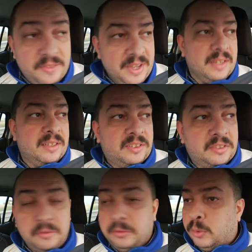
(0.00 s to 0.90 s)

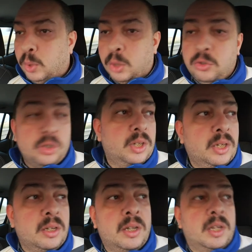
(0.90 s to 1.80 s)
Thanks for
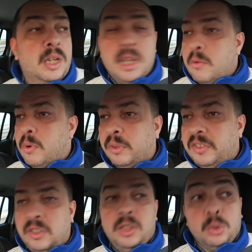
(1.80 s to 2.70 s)
watching. And we will
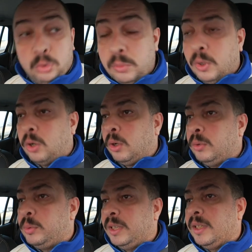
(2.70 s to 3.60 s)
see you
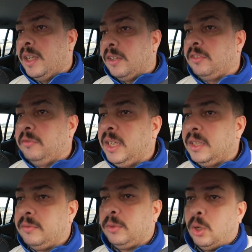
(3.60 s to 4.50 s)
tomorrow with the next
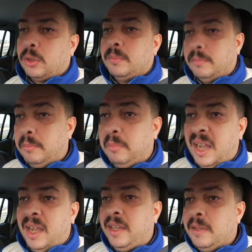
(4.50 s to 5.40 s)
VEDA vlog.
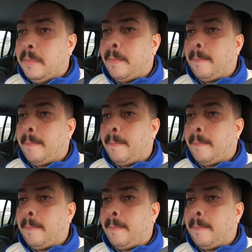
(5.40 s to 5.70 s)
Bye!